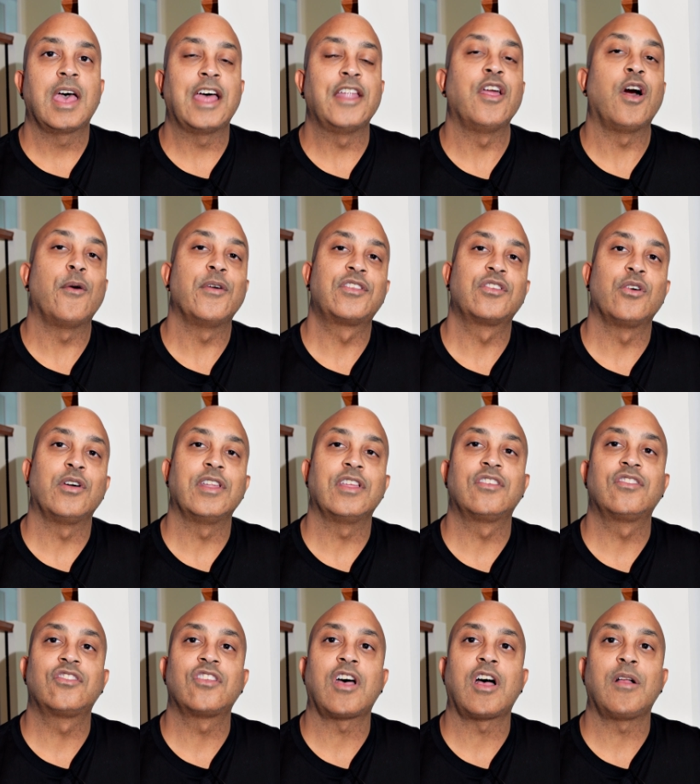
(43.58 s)
and how it's going
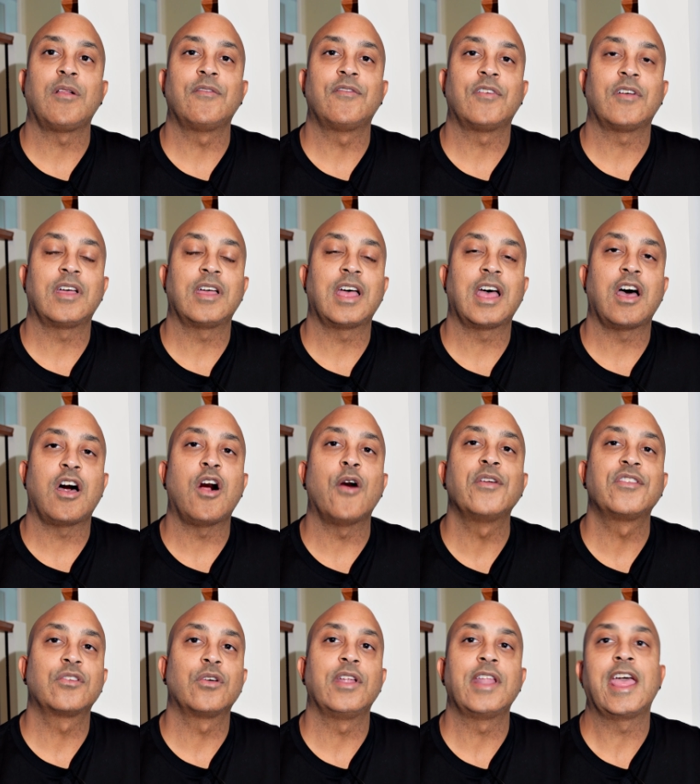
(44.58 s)

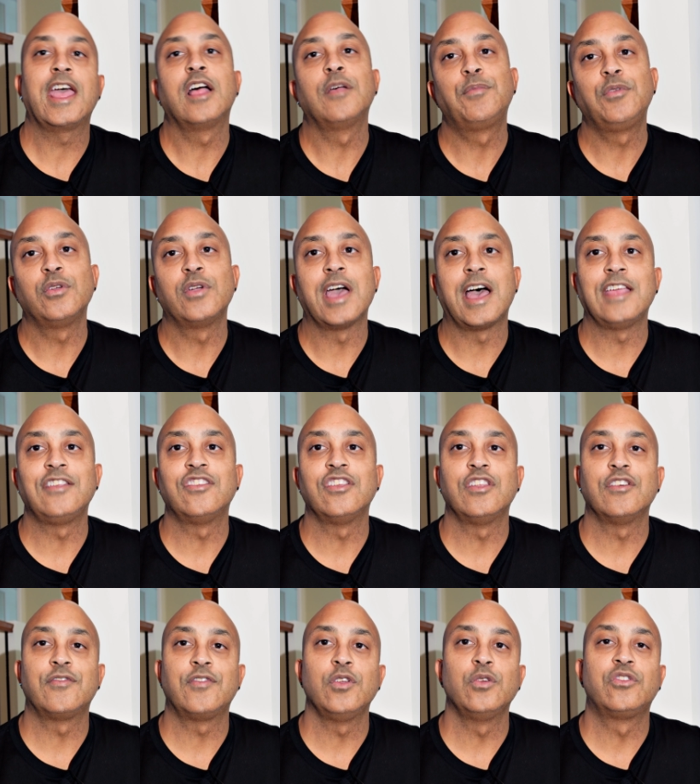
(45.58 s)
to help you guys in
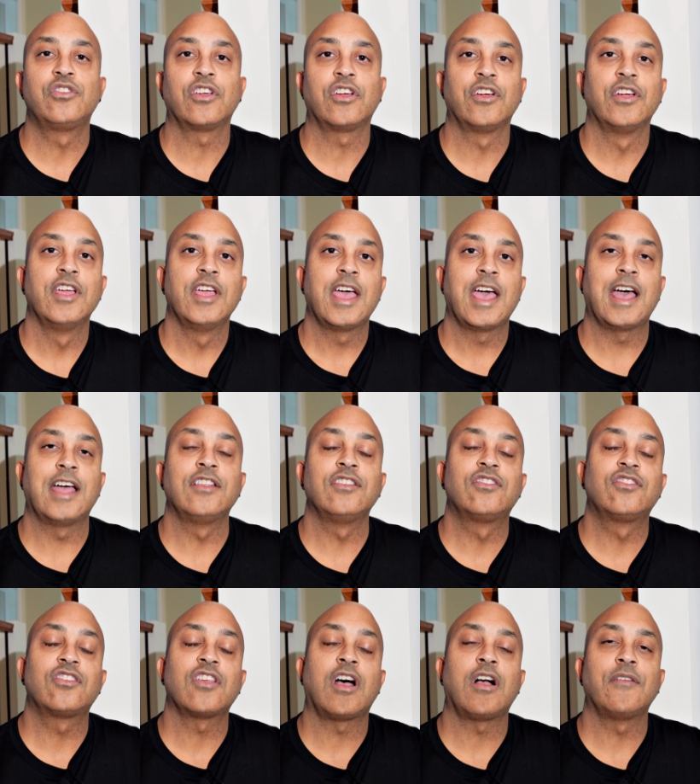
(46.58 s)
the future and
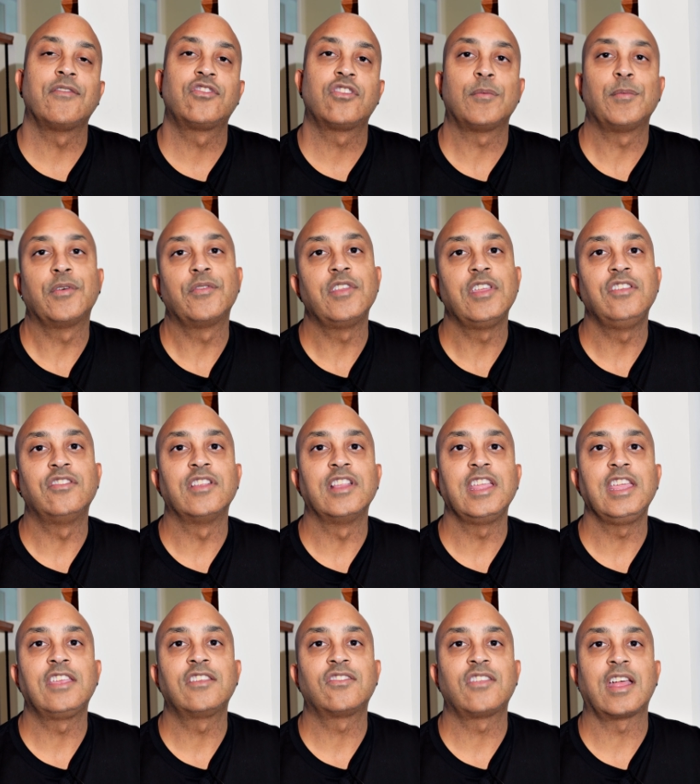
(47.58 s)
solve some of these
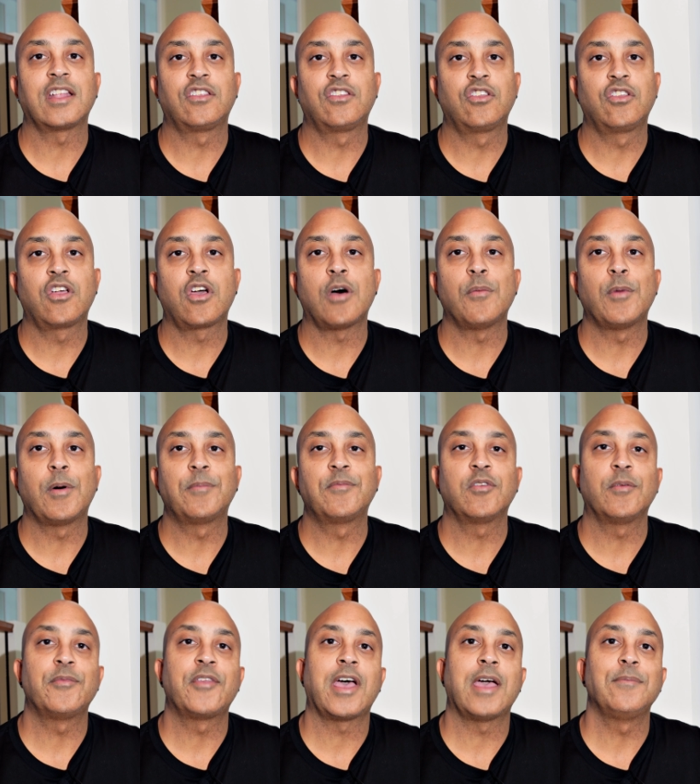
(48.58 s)
leaks that come up
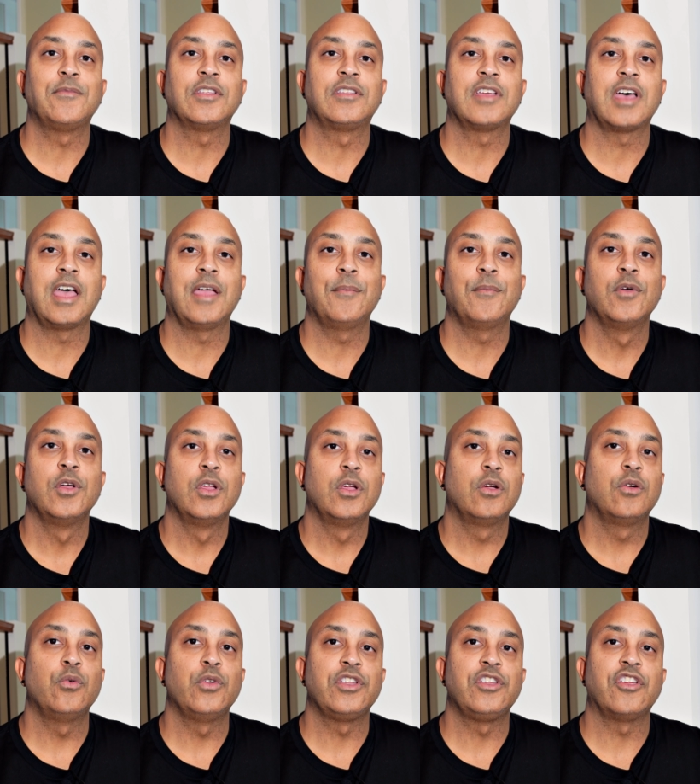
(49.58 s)
from time to time
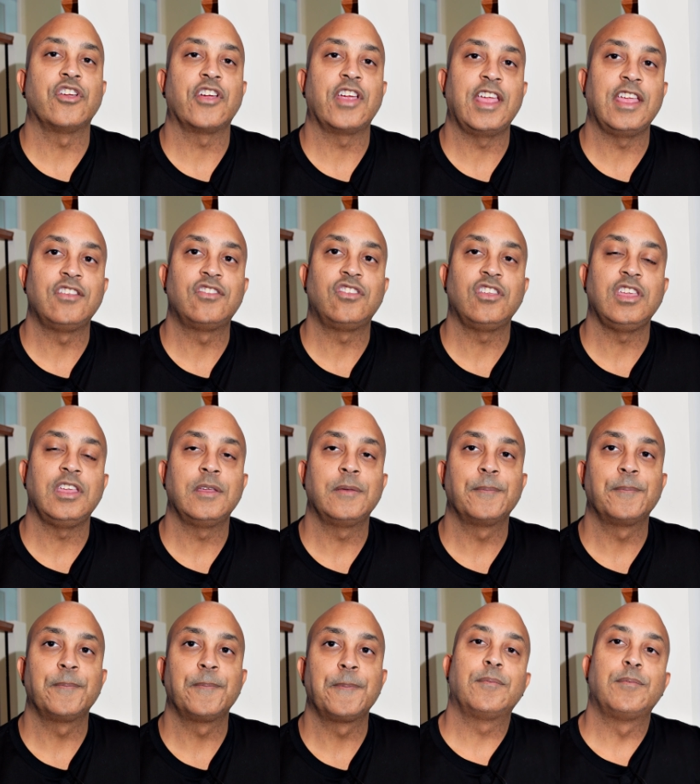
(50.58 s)
with your AC.
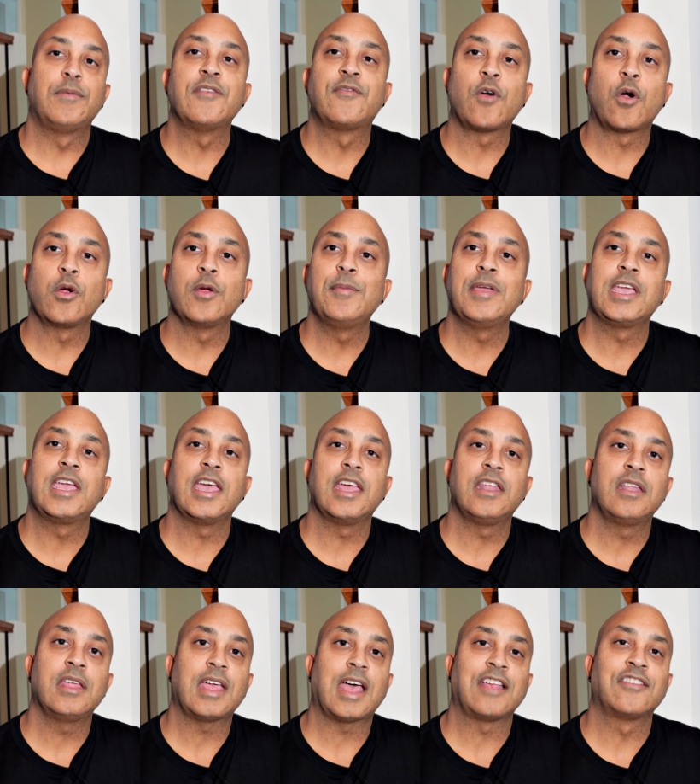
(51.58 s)
Before we
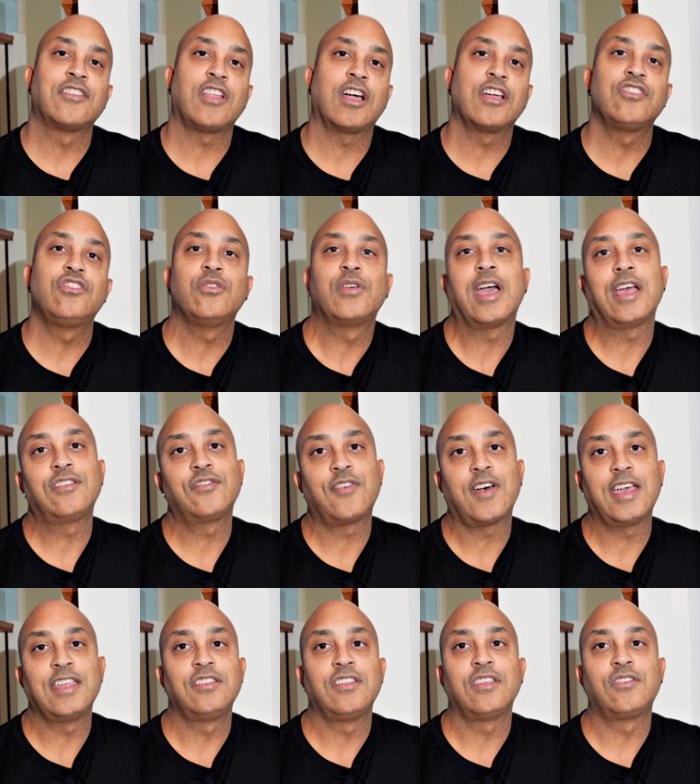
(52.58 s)
begin, as long as you guys
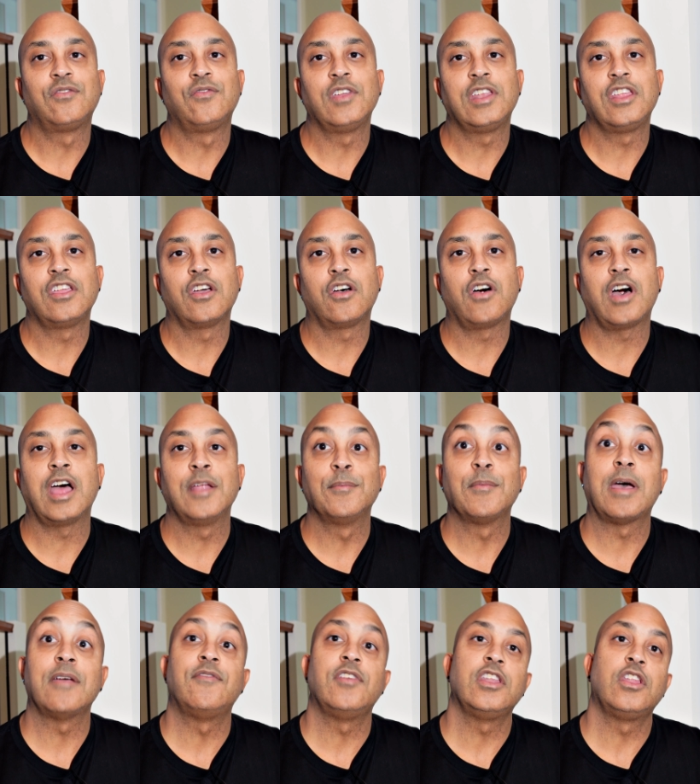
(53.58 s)
find this video and
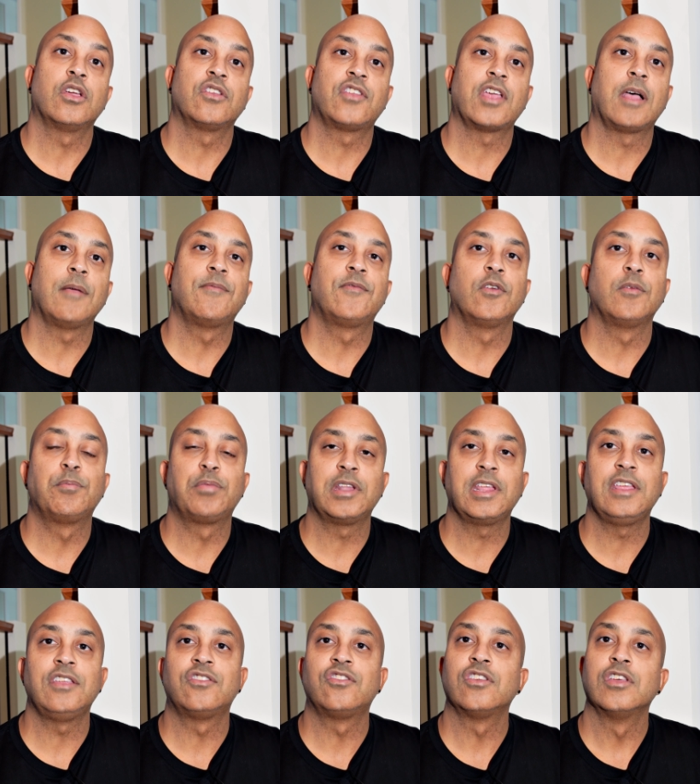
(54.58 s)
my videos helpful,
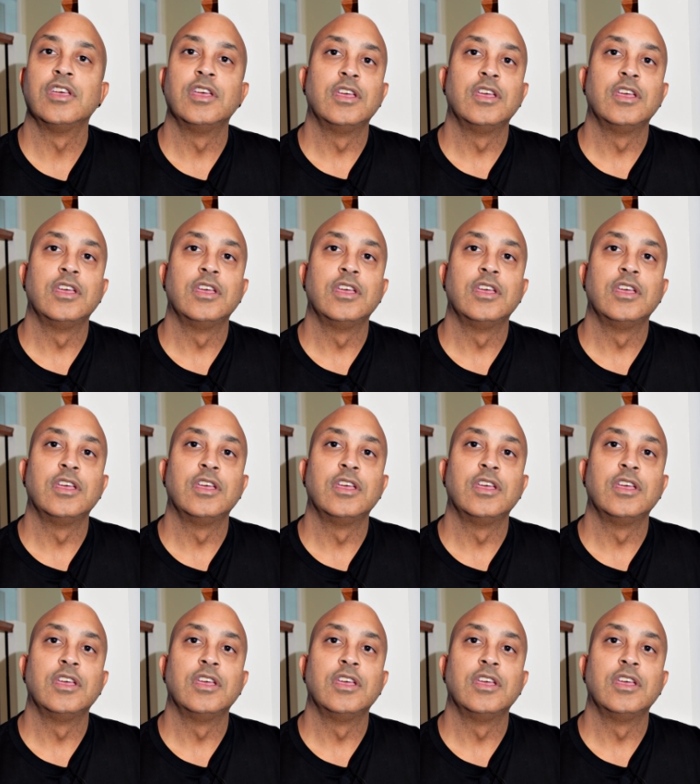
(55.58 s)
please